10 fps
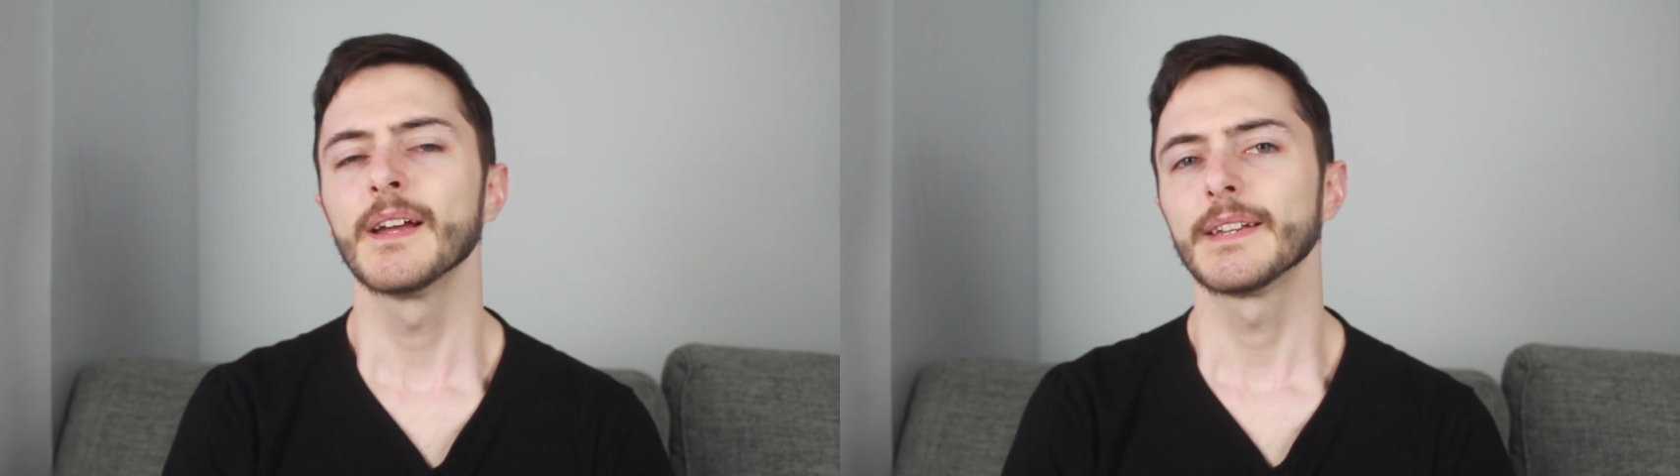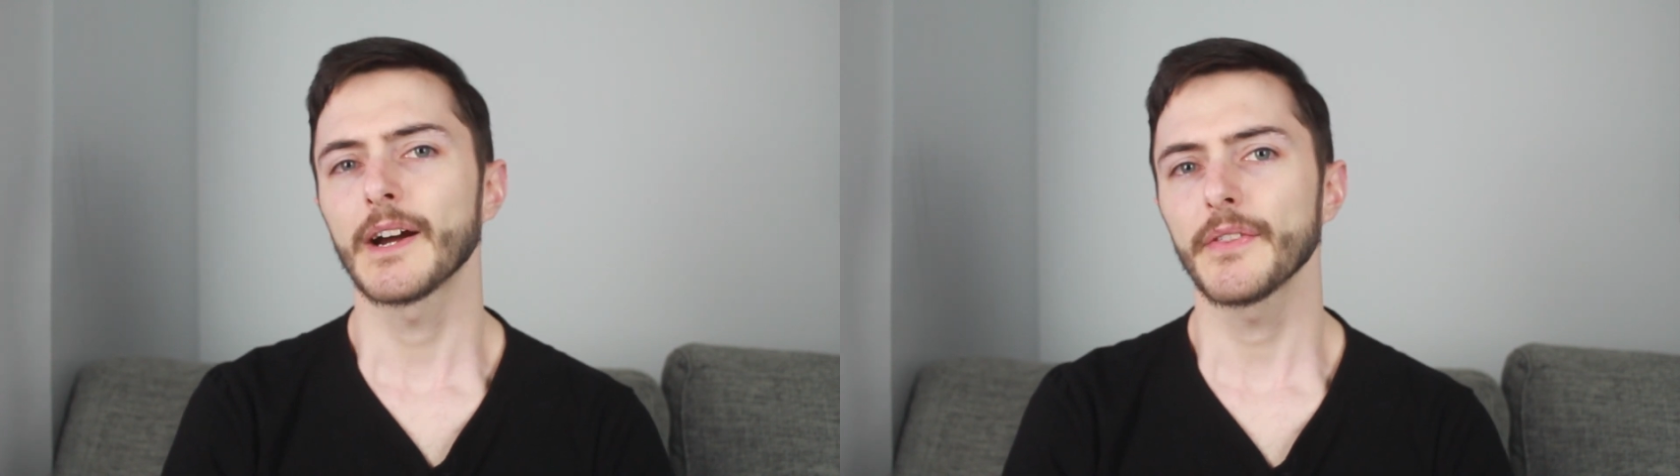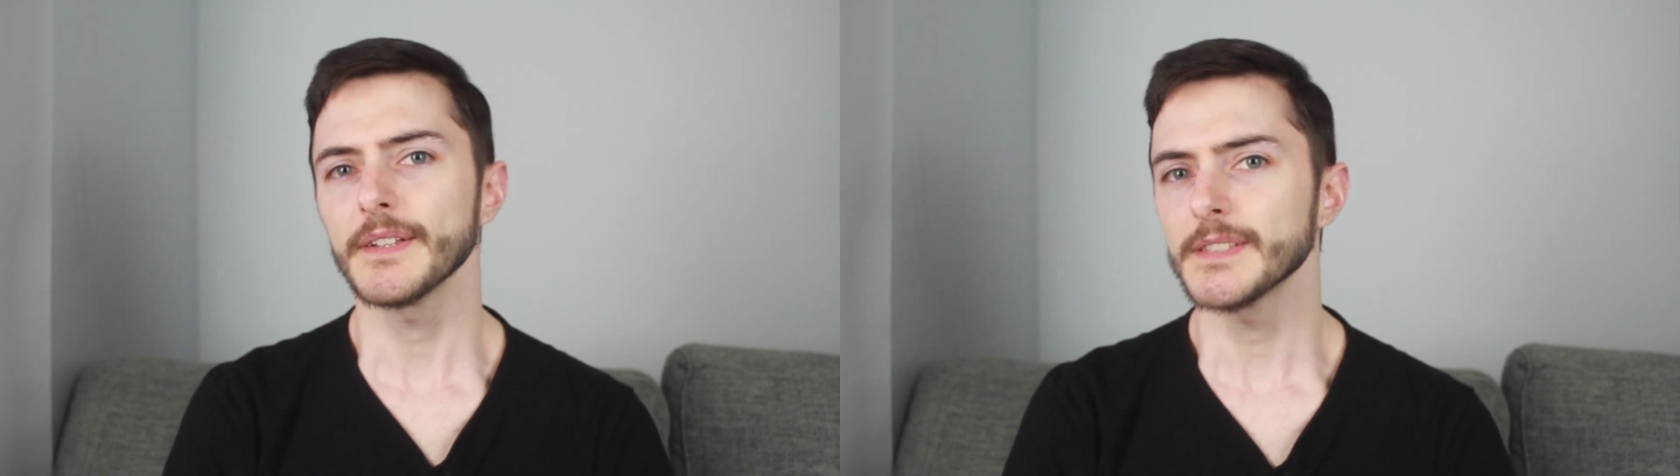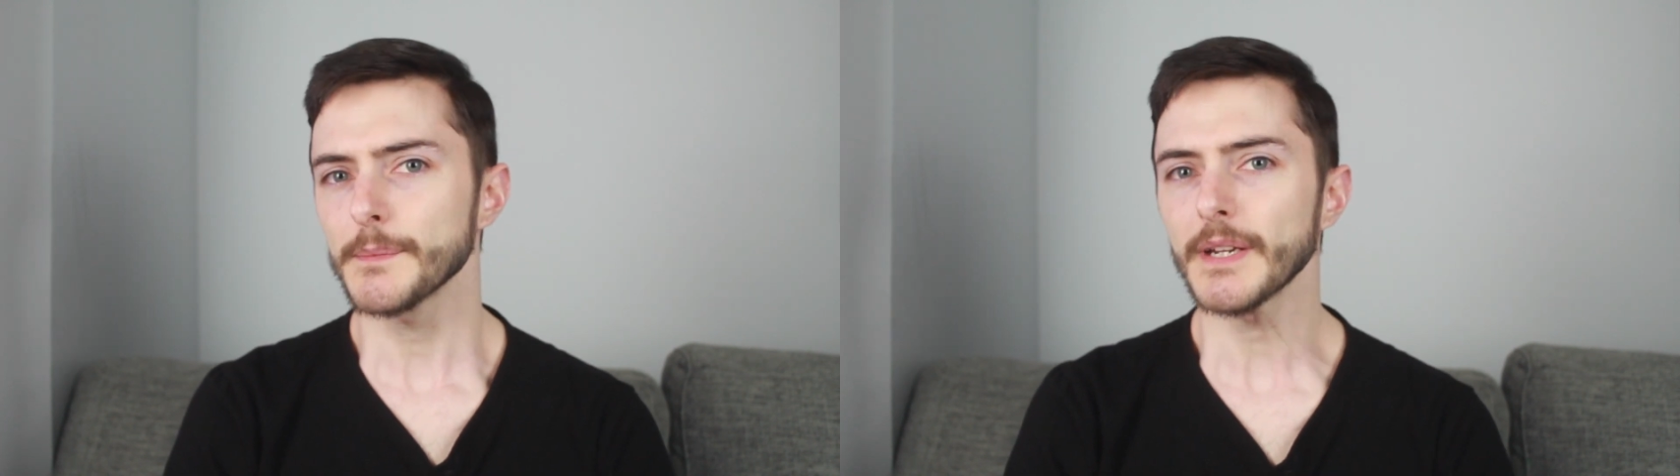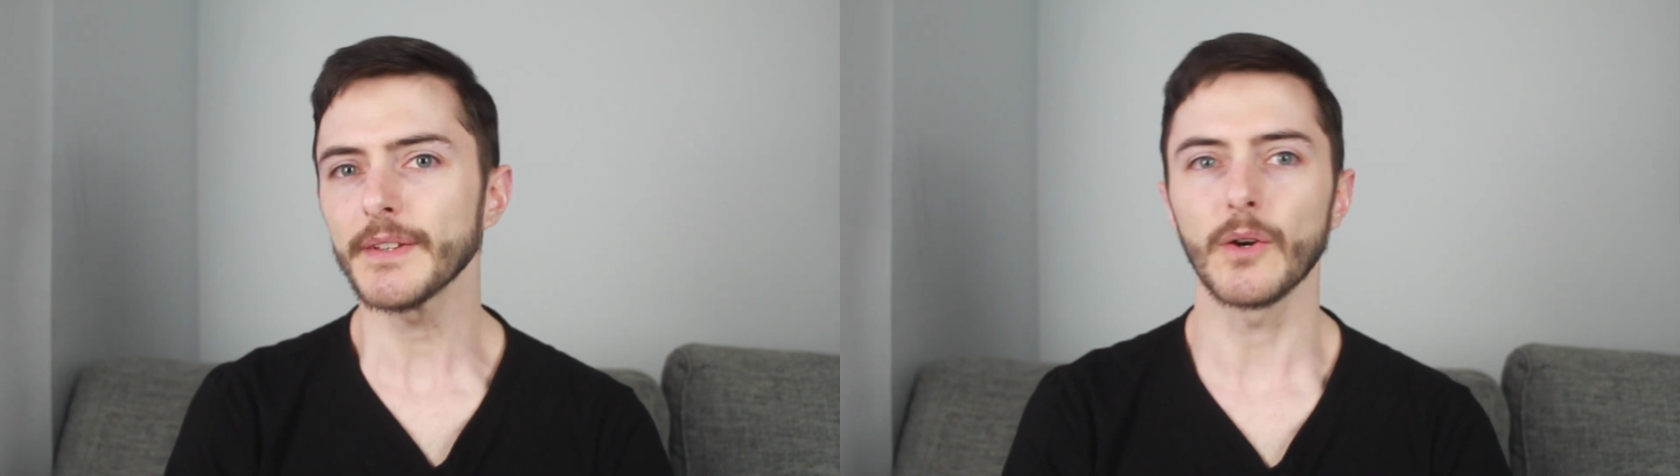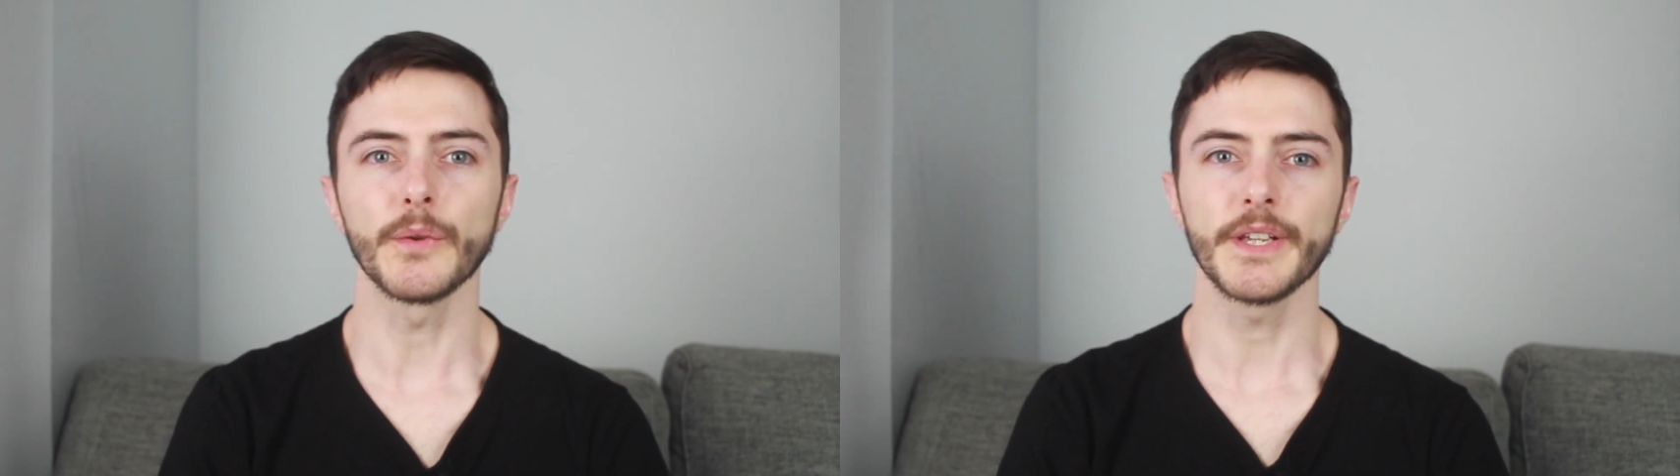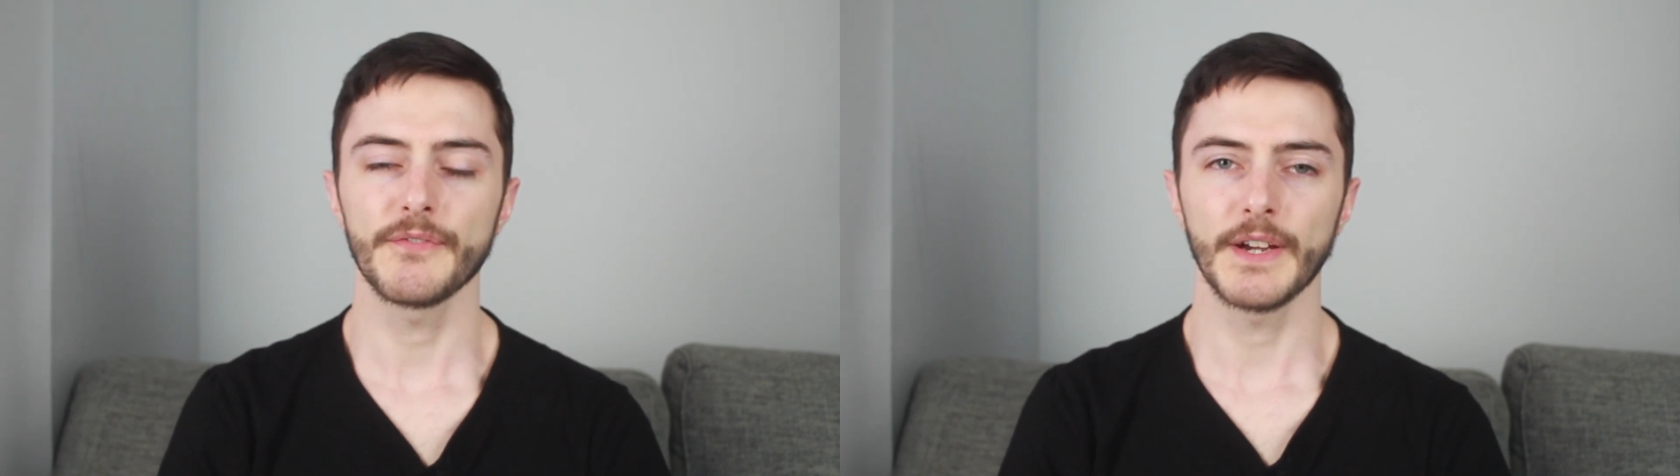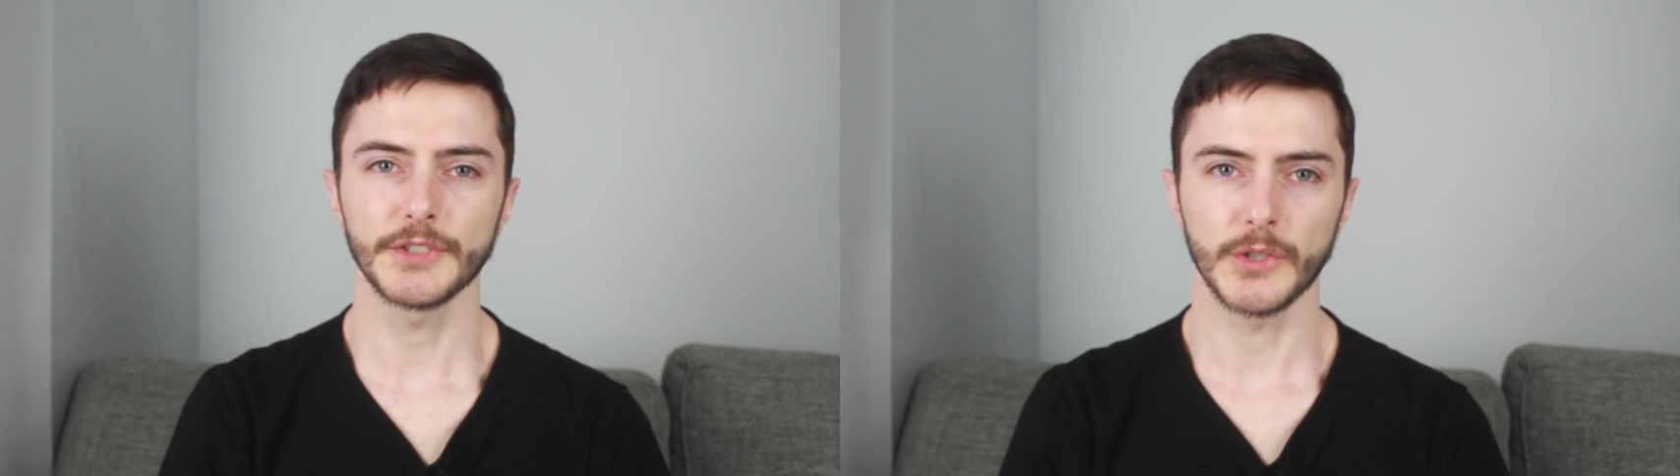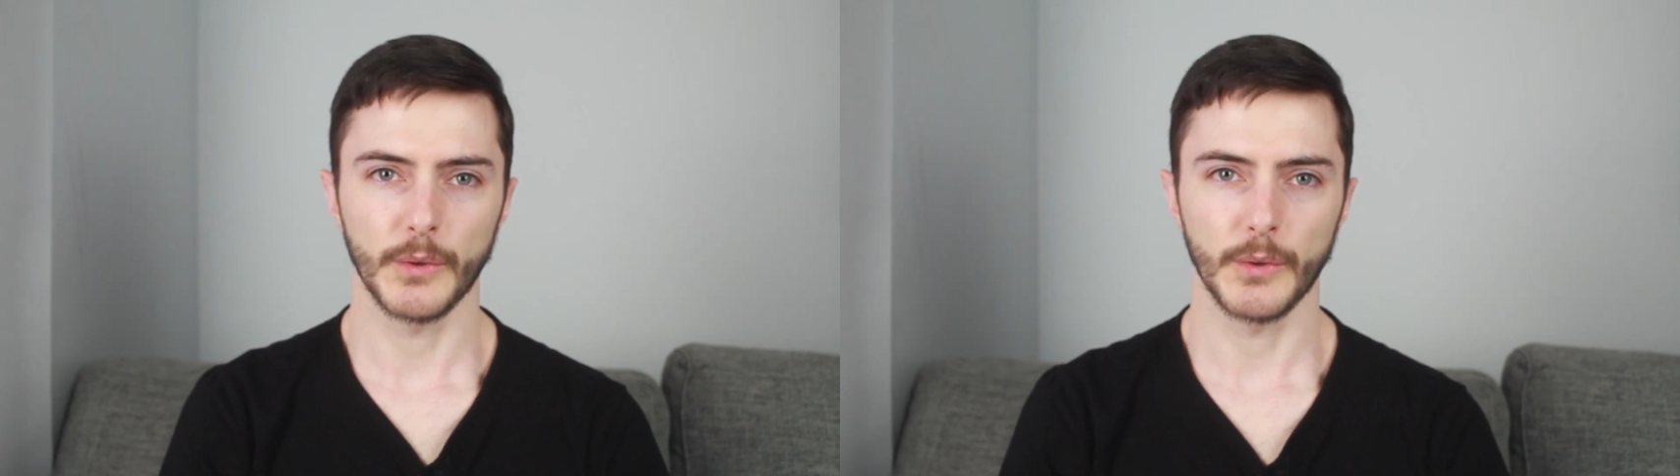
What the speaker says: Now, these typically only affect your